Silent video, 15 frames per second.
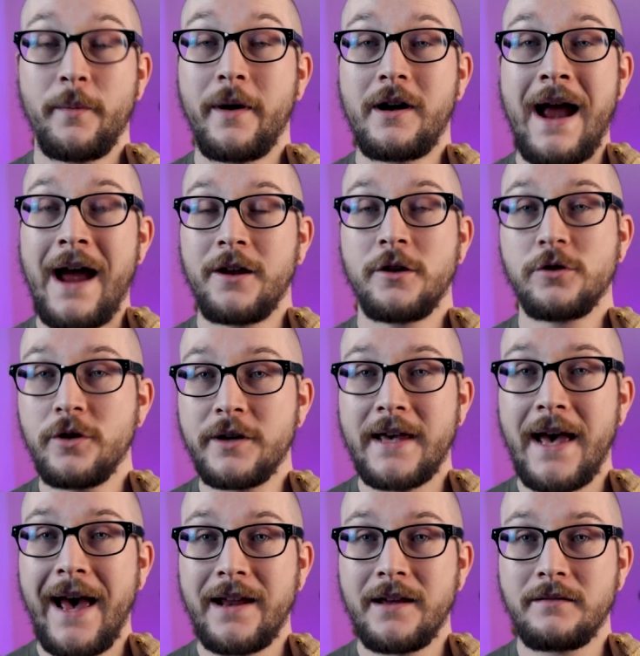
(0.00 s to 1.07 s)
No matter how you look
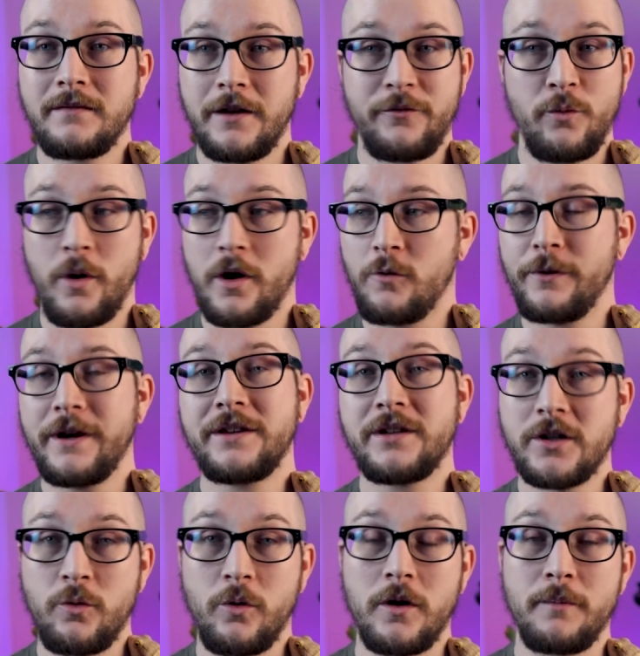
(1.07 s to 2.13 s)
at it, if you want a
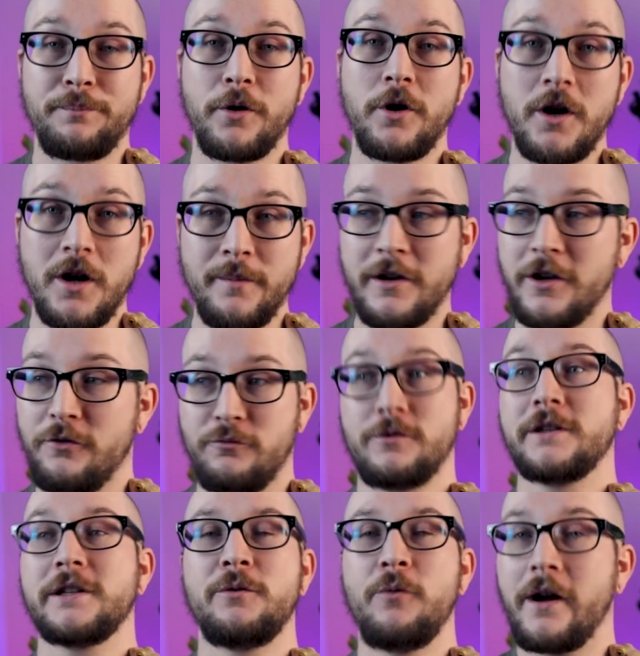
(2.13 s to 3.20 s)
retic or a berm and you
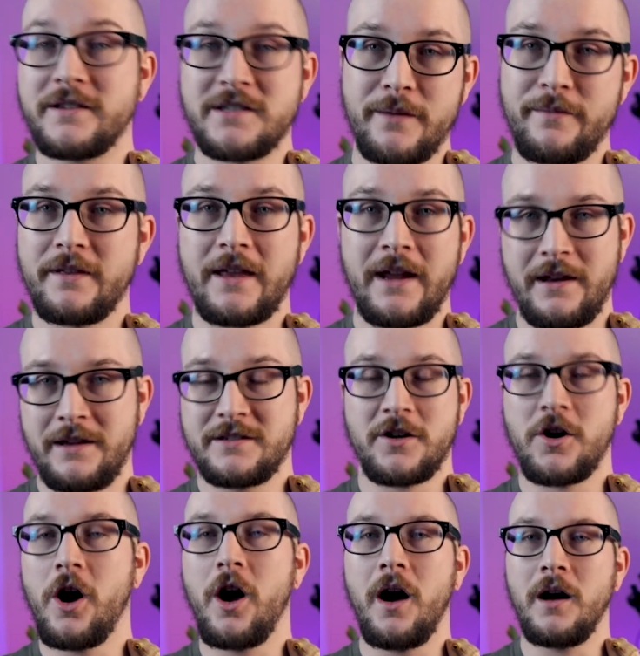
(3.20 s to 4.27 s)
really want something that is a
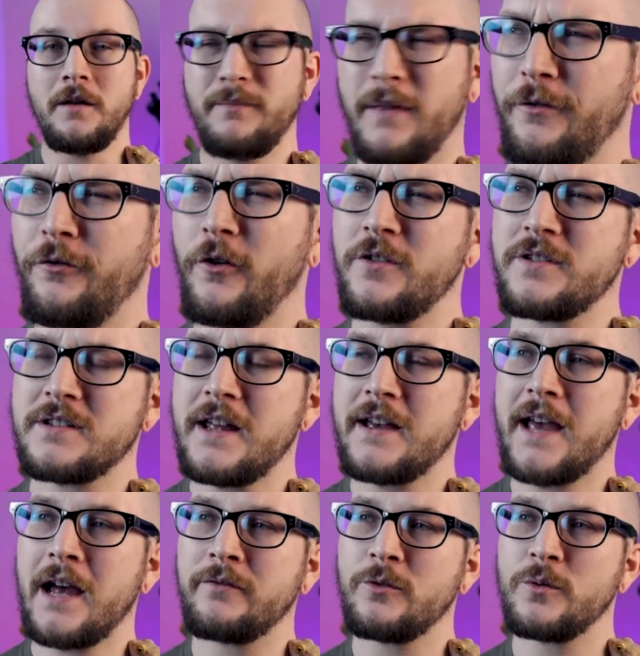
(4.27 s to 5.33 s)
Kaa, my first
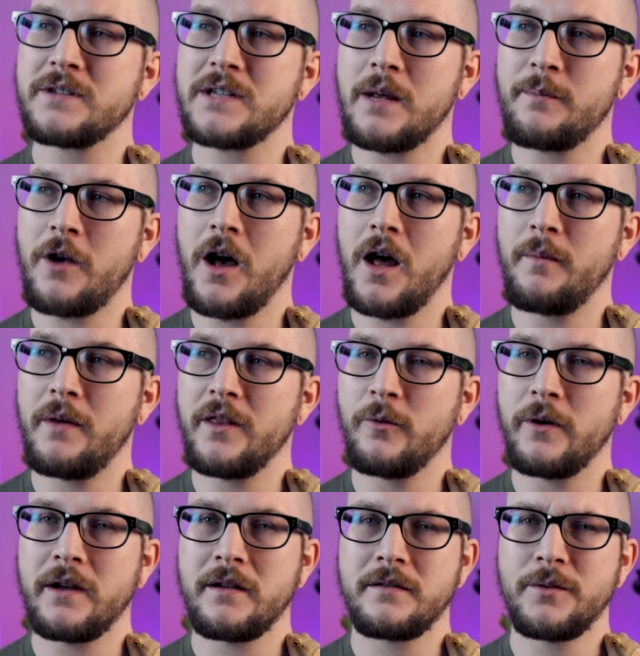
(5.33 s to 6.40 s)
snake ever was named Kaa, by the
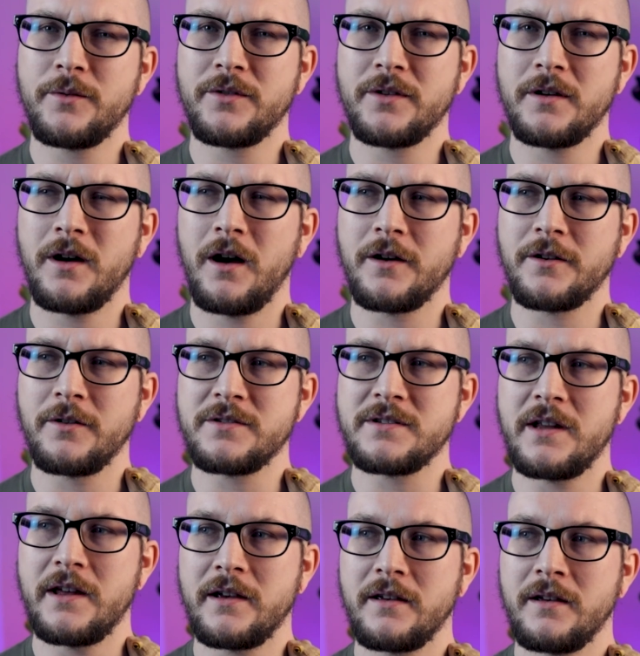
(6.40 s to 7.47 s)
way. It was a hognose
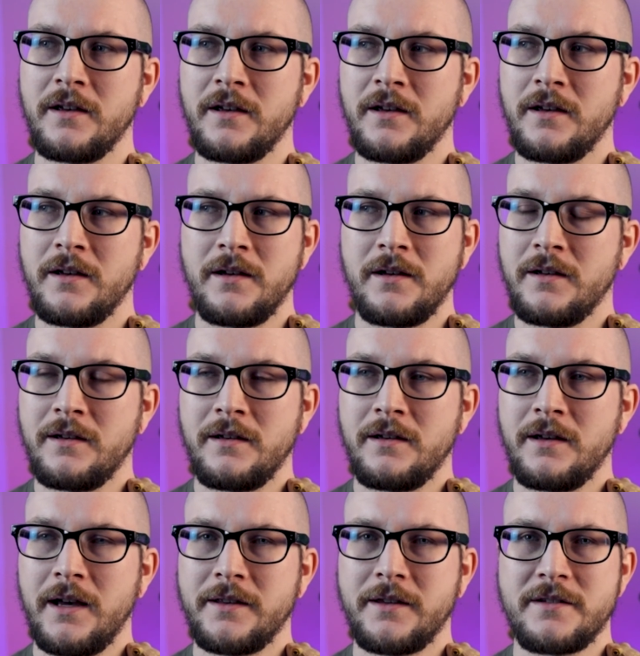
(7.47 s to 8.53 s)
snake.
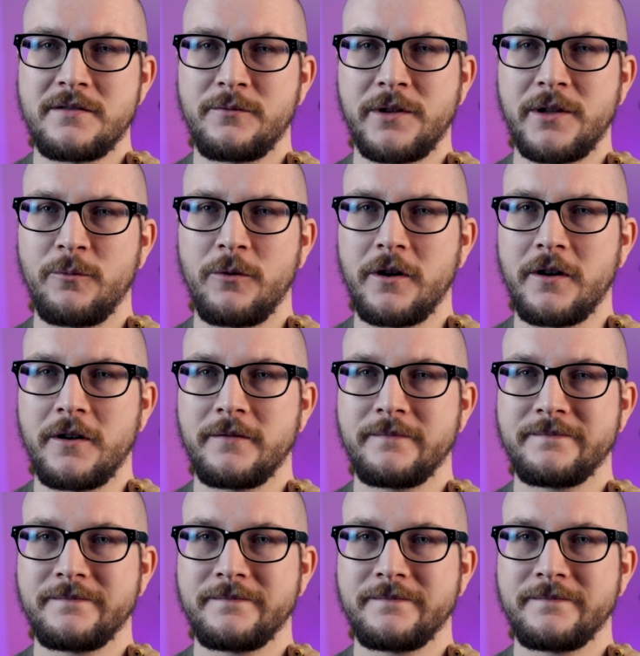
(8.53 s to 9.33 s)
That doesn't really work.